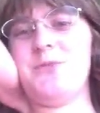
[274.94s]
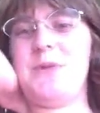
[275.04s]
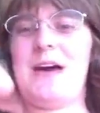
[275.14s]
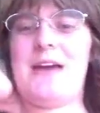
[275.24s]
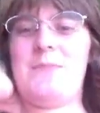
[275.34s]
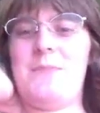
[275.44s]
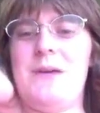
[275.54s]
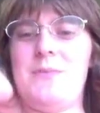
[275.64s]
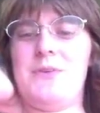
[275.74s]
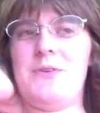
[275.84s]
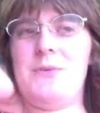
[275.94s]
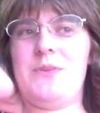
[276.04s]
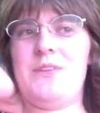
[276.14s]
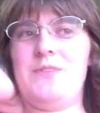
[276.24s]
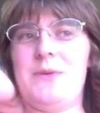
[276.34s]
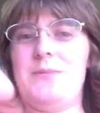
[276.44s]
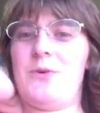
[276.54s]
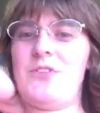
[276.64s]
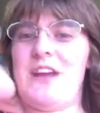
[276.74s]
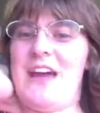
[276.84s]
by people who live up
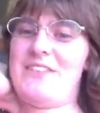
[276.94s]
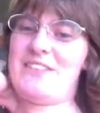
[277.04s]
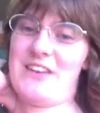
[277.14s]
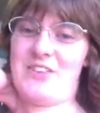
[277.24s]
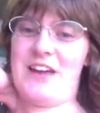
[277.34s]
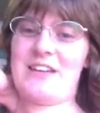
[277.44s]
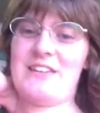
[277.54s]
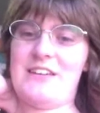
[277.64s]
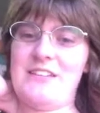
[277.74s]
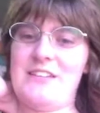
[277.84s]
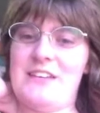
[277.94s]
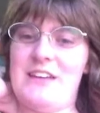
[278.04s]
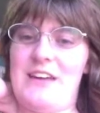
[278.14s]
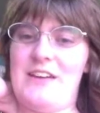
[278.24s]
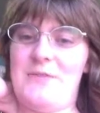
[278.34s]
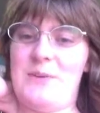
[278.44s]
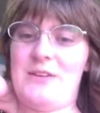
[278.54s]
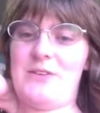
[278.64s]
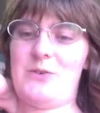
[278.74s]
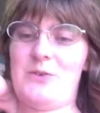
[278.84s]
north that I have a southern accent, and I have
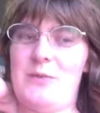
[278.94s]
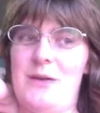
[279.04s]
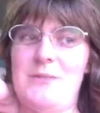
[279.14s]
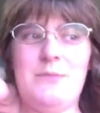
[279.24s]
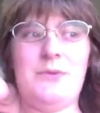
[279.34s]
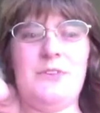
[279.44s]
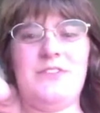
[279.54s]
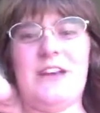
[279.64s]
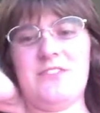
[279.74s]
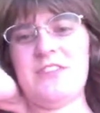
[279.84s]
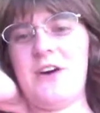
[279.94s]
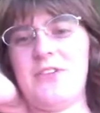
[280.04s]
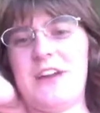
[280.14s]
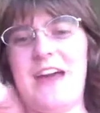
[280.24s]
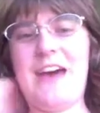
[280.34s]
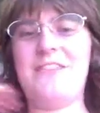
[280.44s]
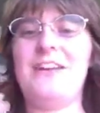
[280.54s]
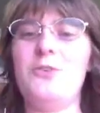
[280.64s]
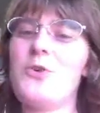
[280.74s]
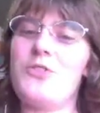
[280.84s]
been told by people who live down south that I have
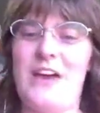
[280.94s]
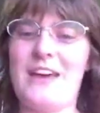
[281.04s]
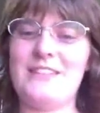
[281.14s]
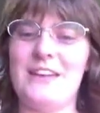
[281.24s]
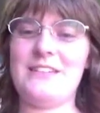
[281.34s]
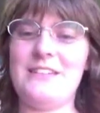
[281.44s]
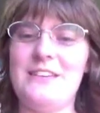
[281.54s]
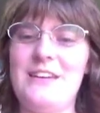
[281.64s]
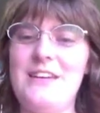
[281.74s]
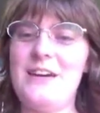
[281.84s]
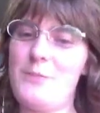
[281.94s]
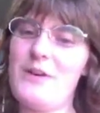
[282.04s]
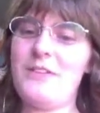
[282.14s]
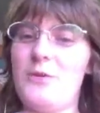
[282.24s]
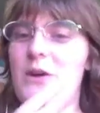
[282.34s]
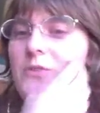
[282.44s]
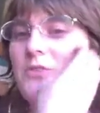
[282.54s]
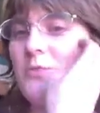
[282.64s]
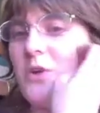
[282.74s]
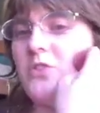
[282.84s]
a northern accent. Apparently when I was
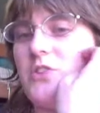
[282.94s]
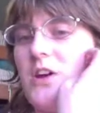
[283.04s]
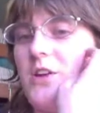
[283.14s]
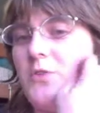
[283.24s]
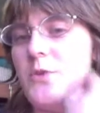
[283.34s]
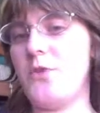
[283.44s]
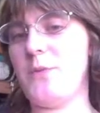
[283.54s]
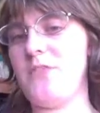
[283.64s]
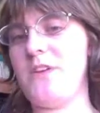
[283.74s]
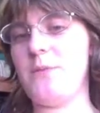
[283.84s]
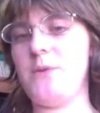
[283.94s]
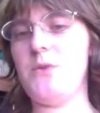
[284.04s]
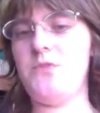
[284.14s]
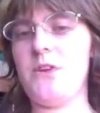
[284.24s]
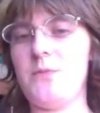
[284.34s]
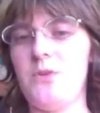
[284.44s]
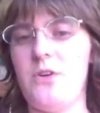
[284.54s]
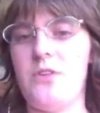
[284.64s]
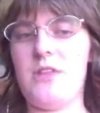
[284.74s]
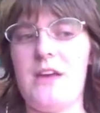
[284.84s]
a small child before my family moved up
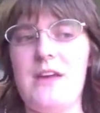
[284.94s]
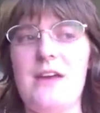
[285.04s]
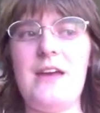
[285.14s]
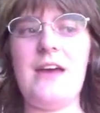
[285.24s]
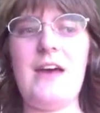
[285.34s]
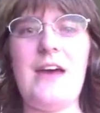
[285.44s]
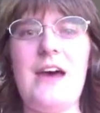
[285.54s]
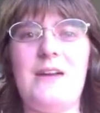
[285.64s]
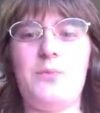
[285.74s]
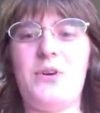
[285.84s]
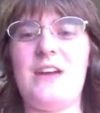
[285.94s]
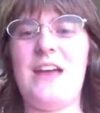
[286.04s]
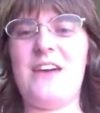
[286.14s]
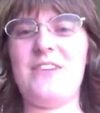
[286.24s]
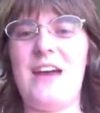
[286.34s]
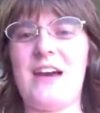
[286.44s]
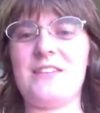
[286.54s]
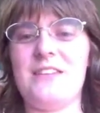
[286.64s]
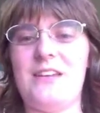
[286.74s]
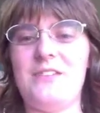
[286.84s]
north, I had a pretty heavy
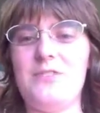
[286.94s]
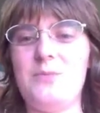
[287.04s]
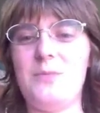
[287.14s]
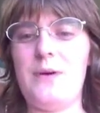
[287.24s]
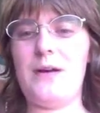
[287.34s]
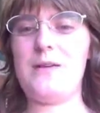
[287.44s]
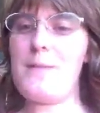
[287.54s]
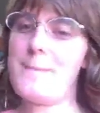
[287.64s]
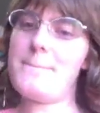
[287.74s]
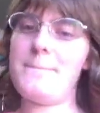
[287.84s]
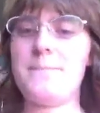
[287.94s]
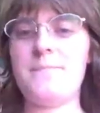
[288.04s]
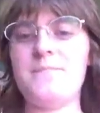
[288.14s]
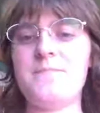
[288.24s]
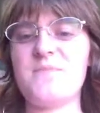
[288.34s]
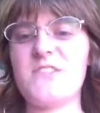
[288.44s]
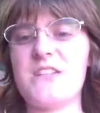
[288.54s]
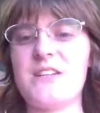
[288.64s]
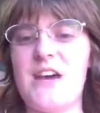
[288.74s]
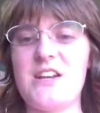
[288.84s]
accent, but
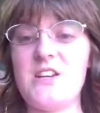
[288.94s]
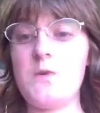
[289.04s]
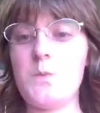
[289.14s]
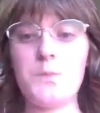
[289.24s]
I don't know.